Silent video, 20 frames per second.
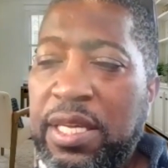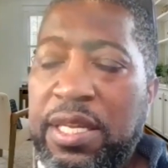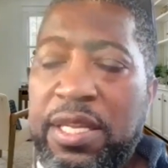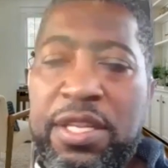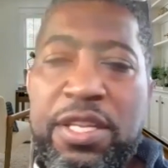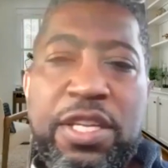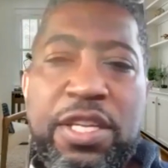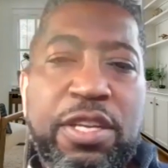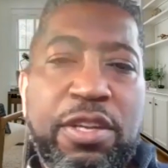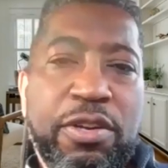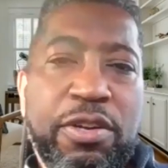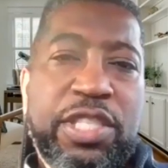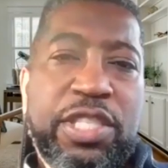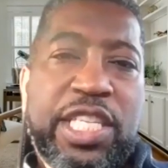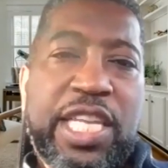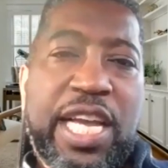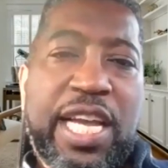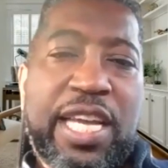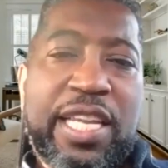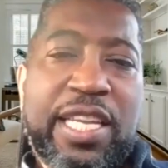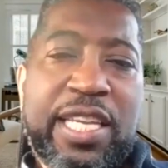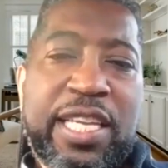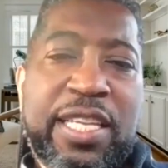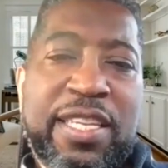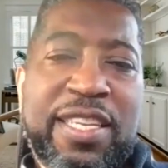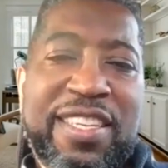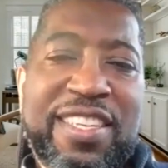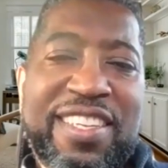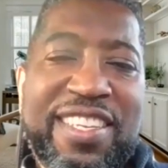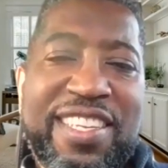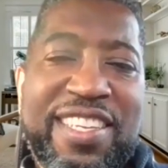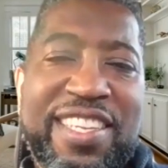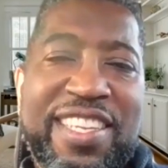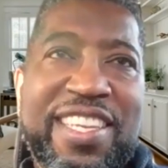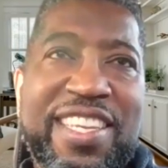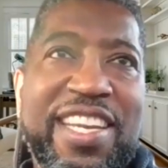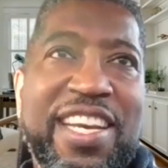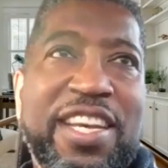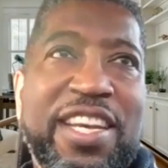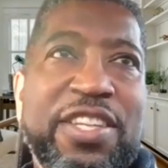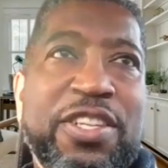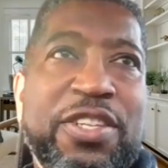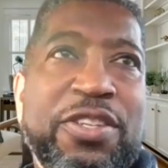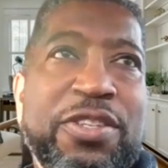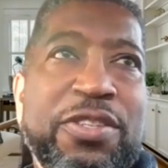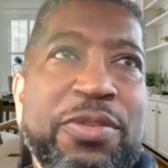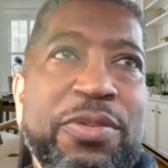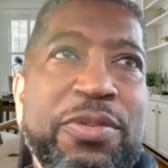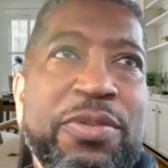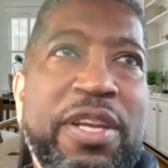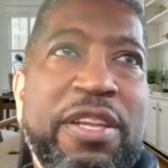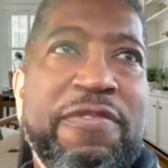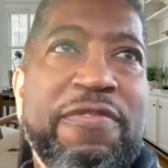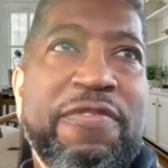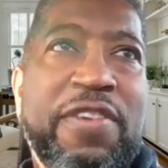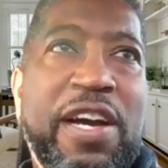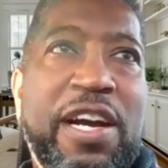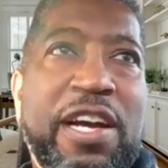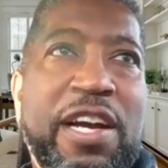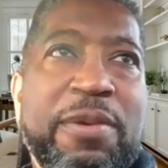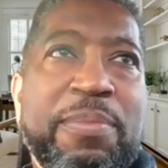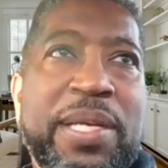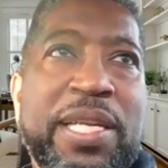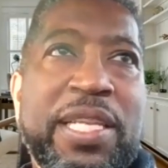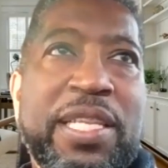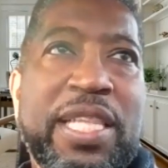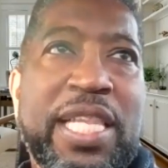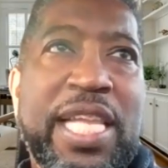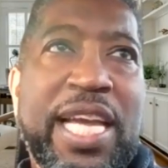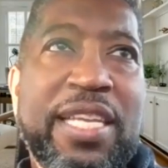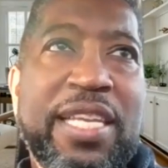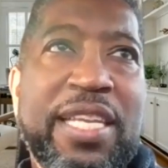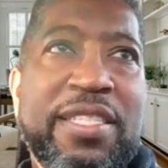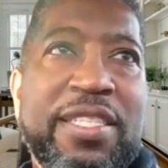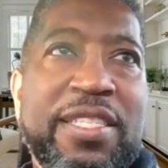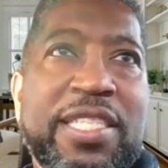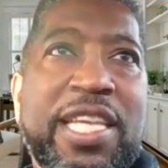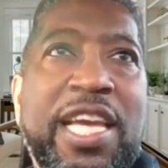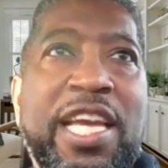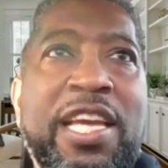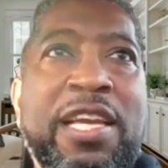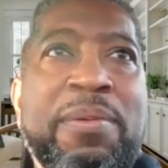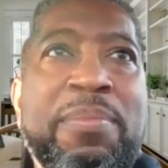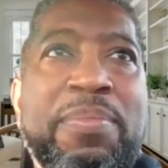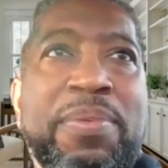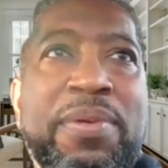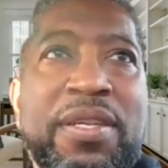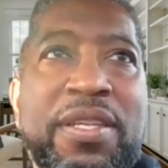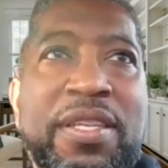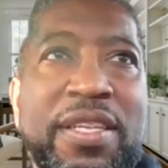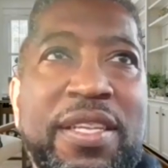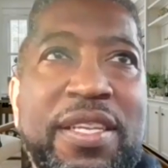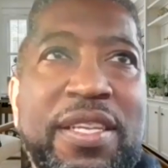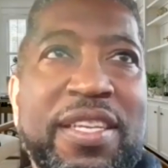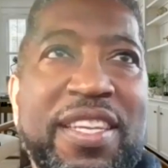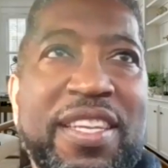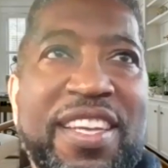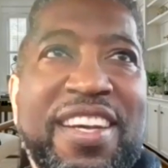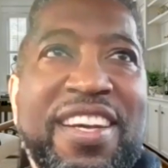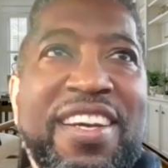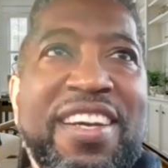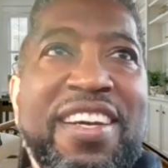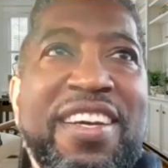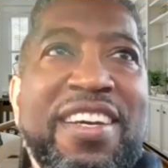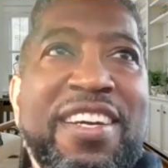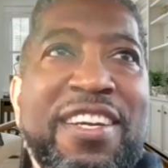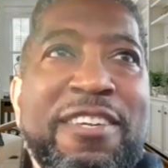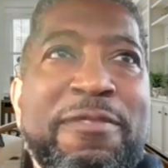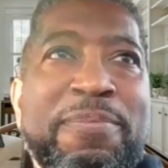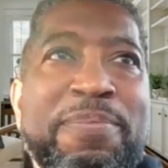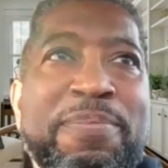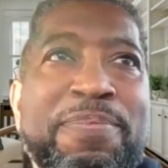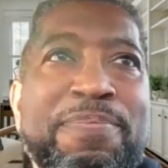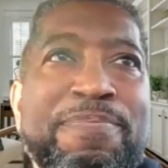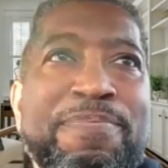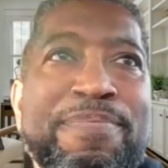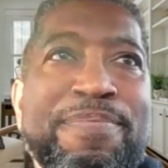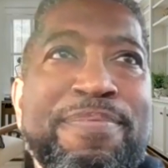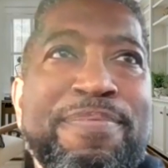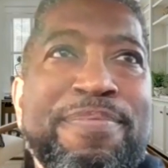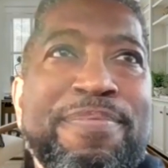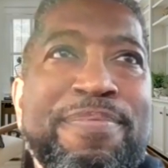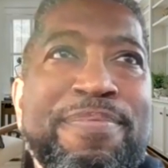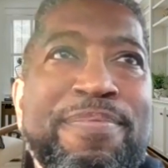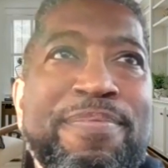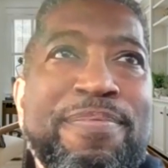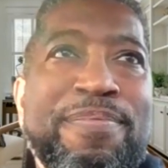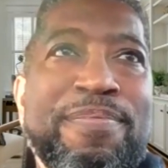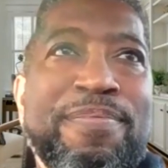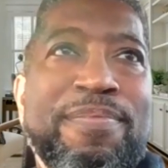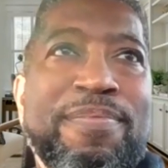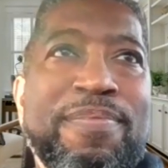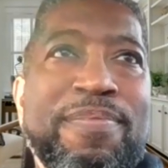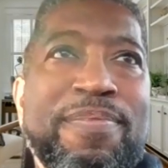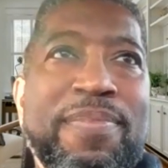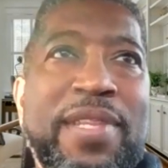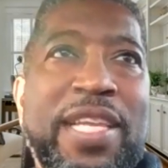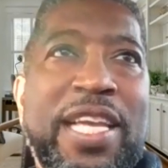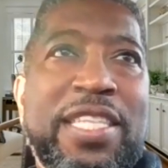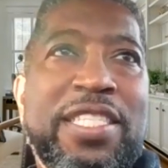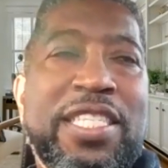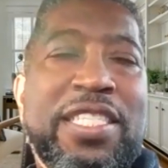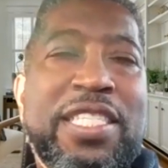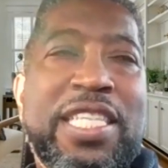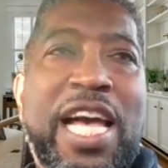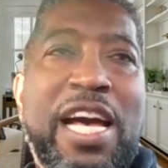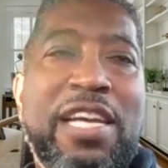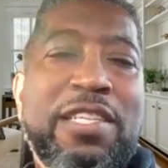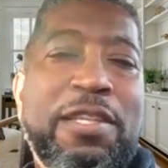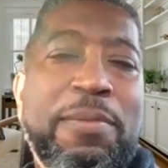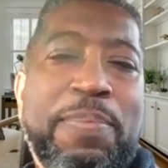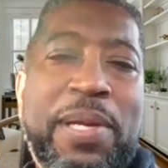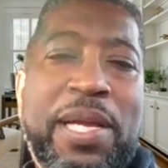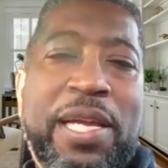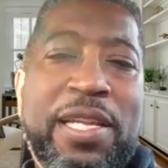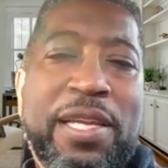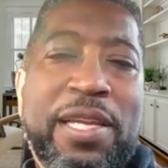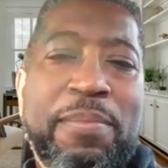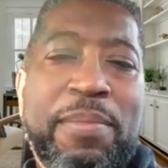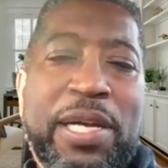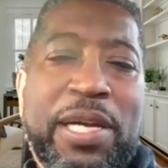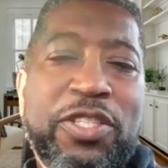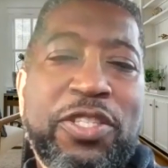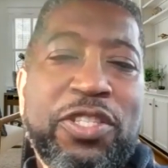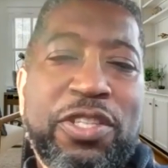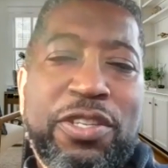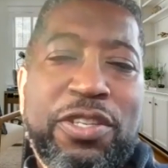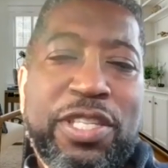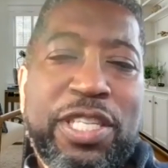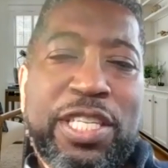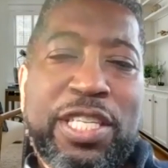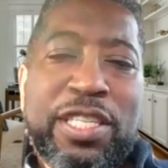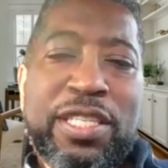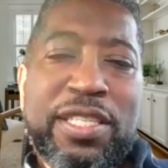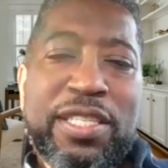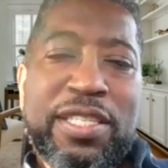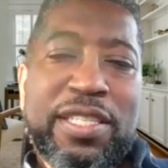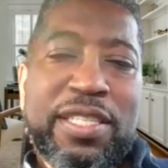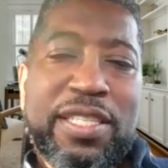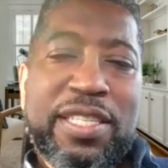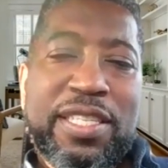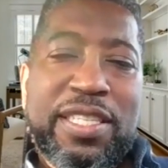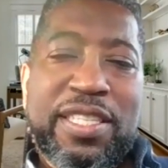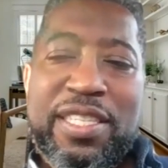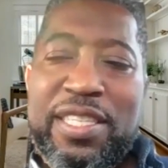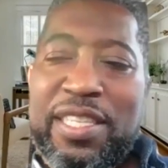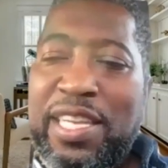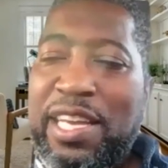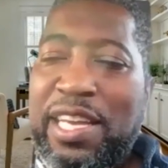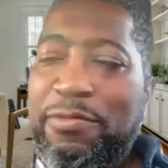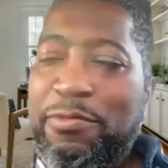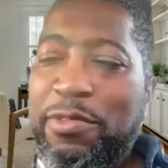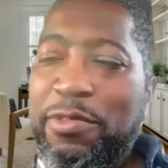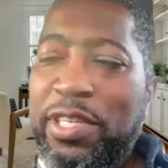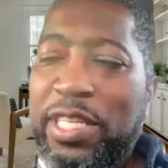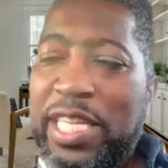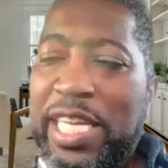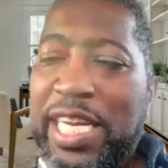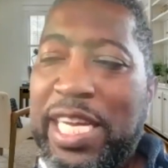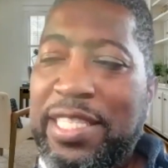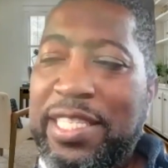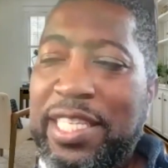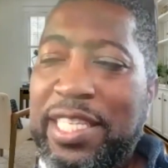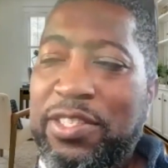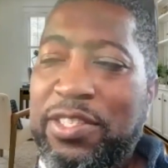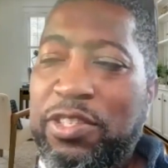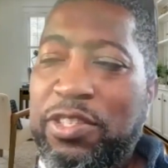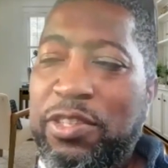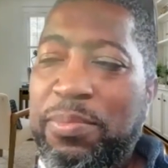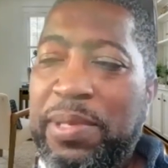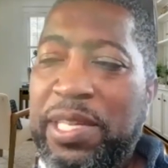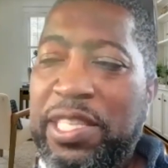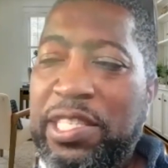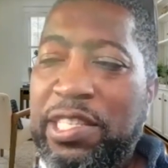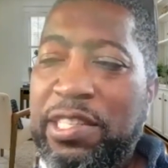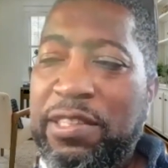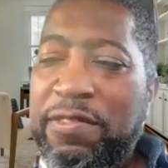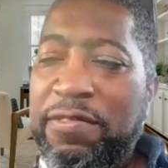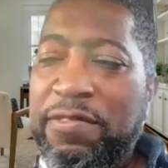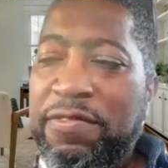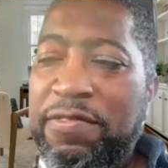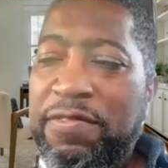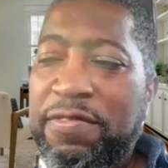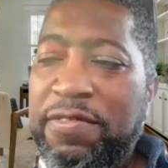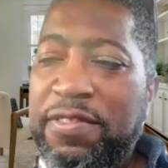negotiating a new environment, landscape, um, and just contemplating my journey and realizing so much of